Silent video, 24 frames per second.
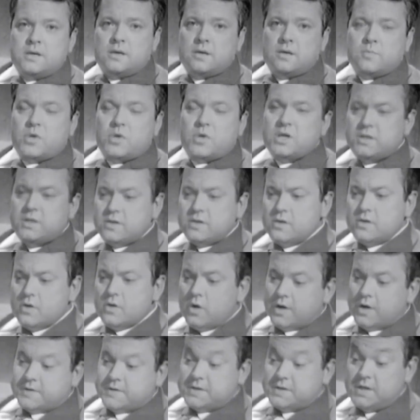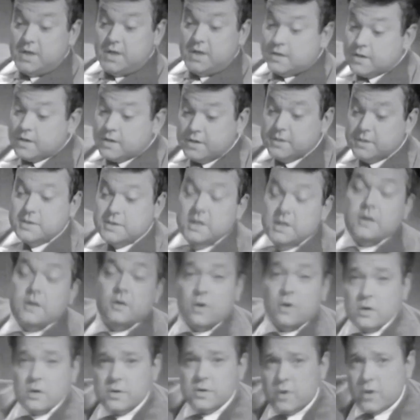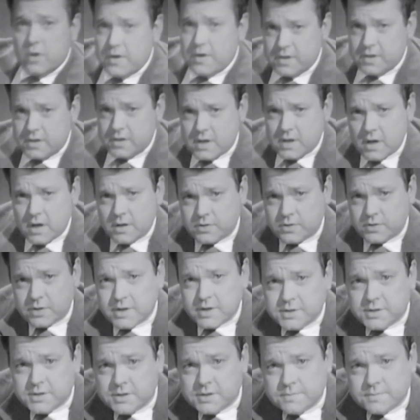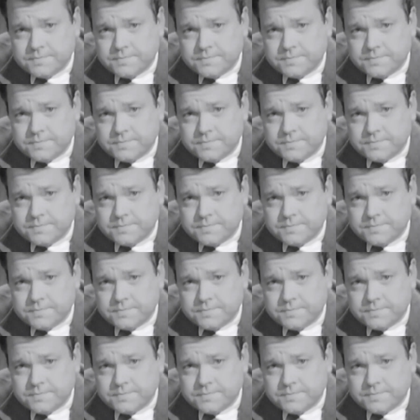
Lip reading: But in the north, in England, indeed all northern countries,